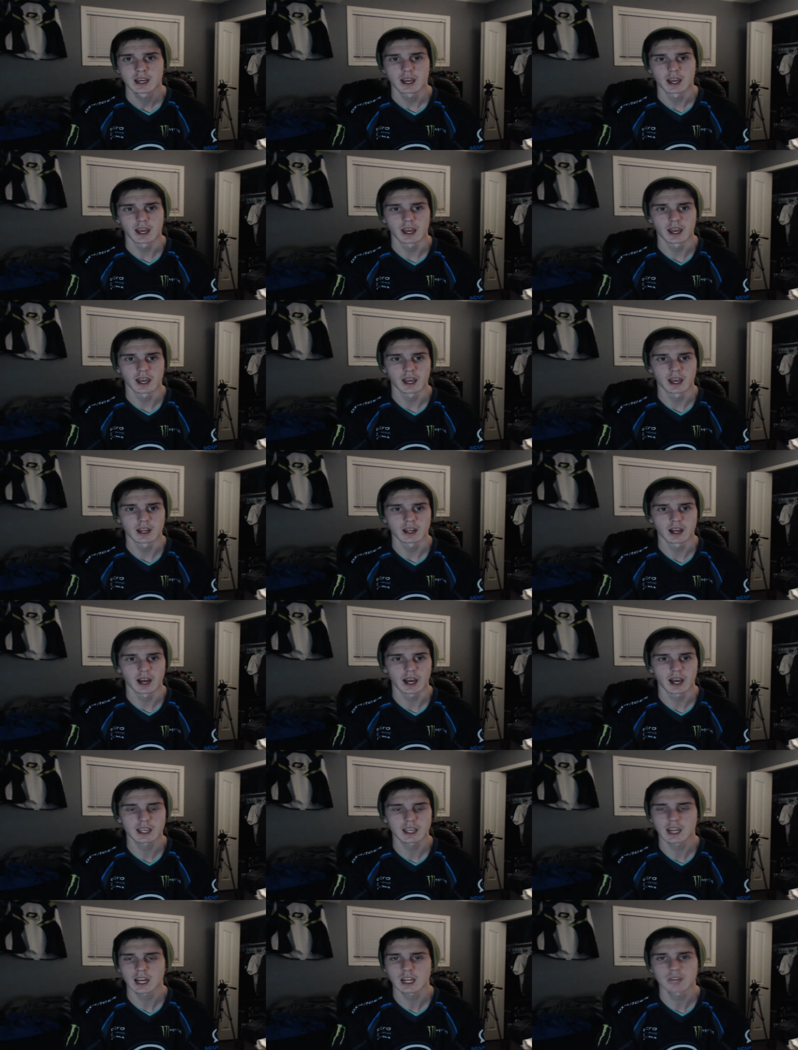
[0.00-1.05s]
and
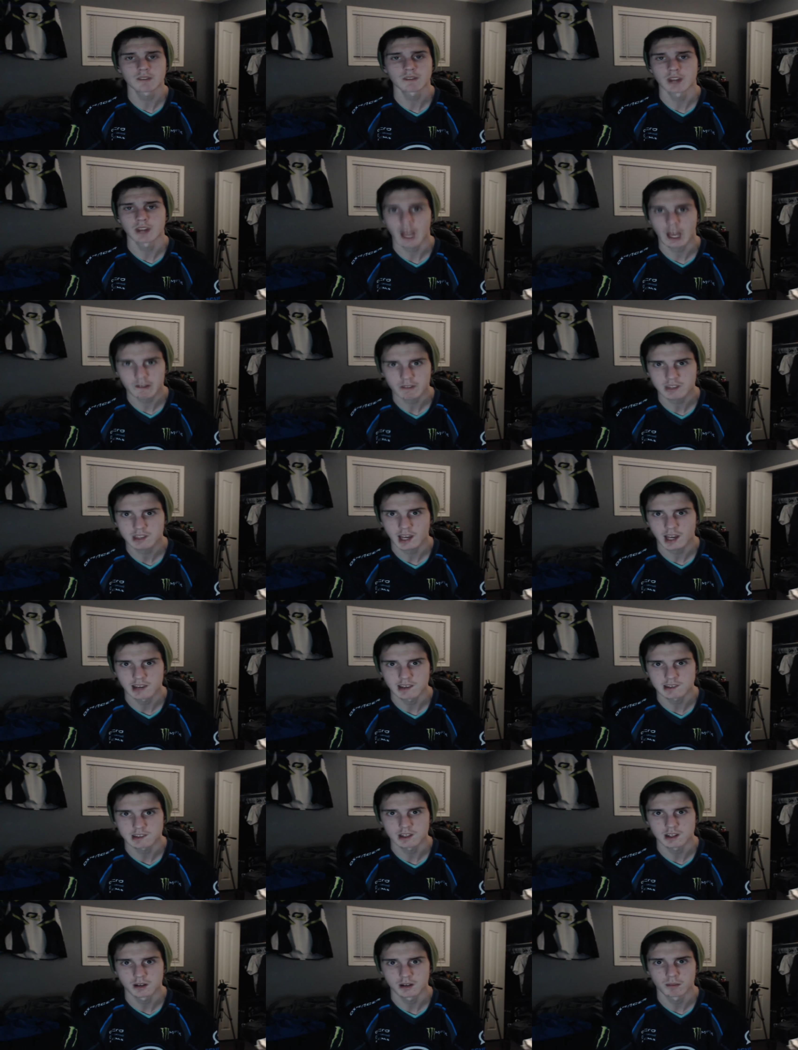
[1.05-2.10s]
I can't even
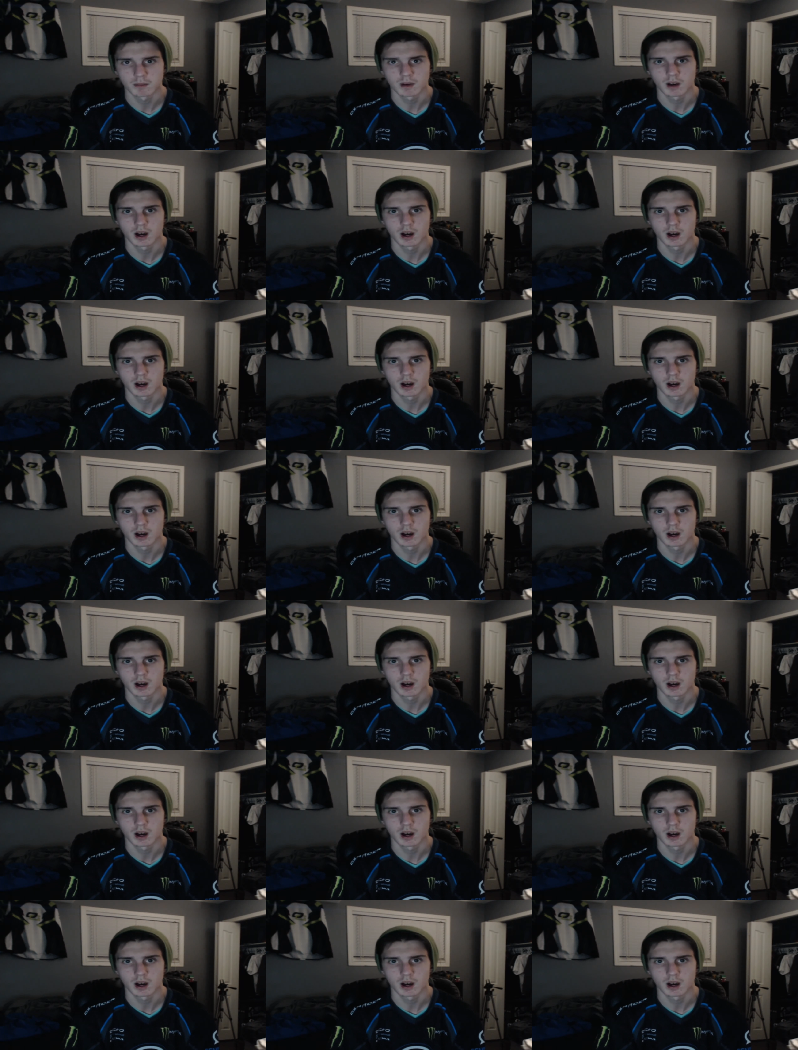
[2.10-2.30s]
advertise them,